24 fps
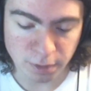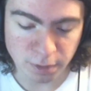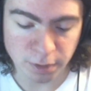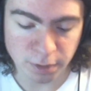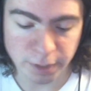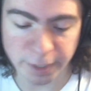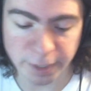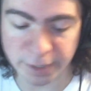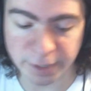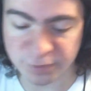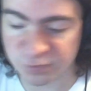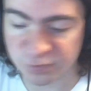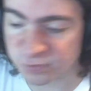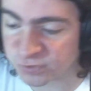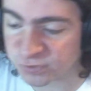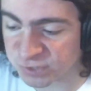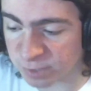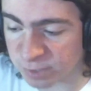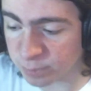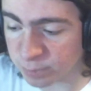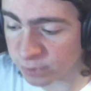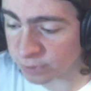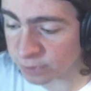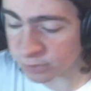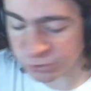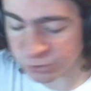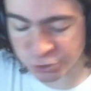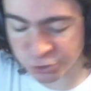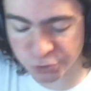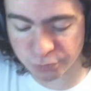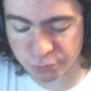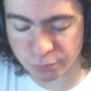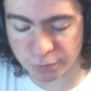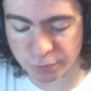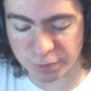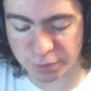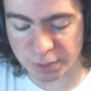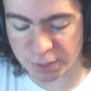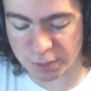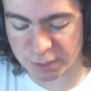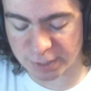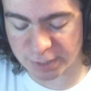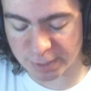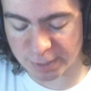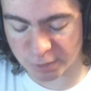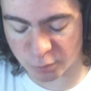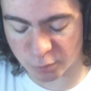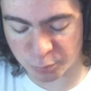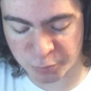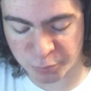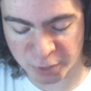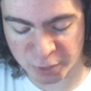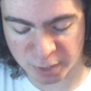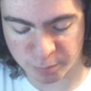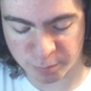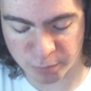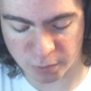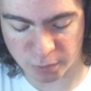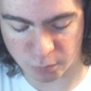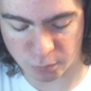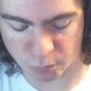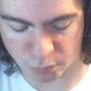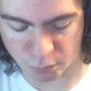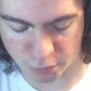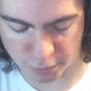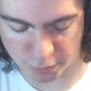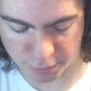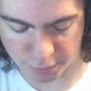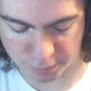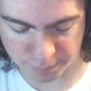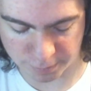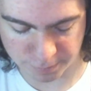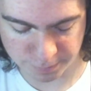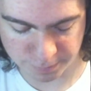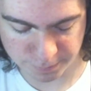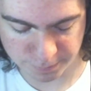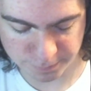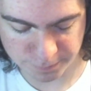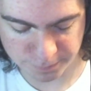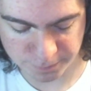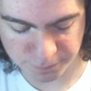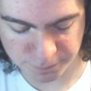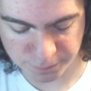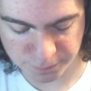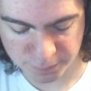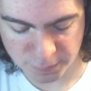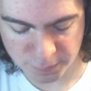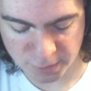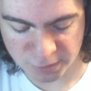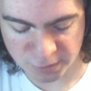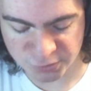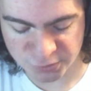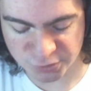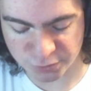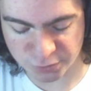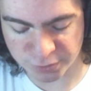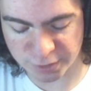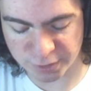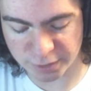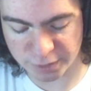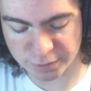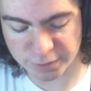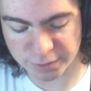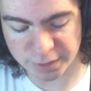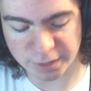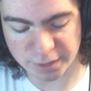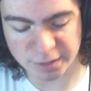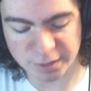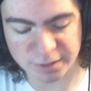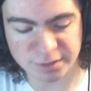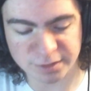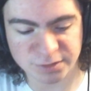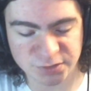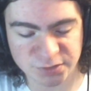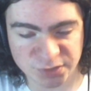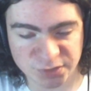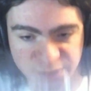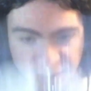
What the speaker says: It's similar to the yellow Pikmin one. So here is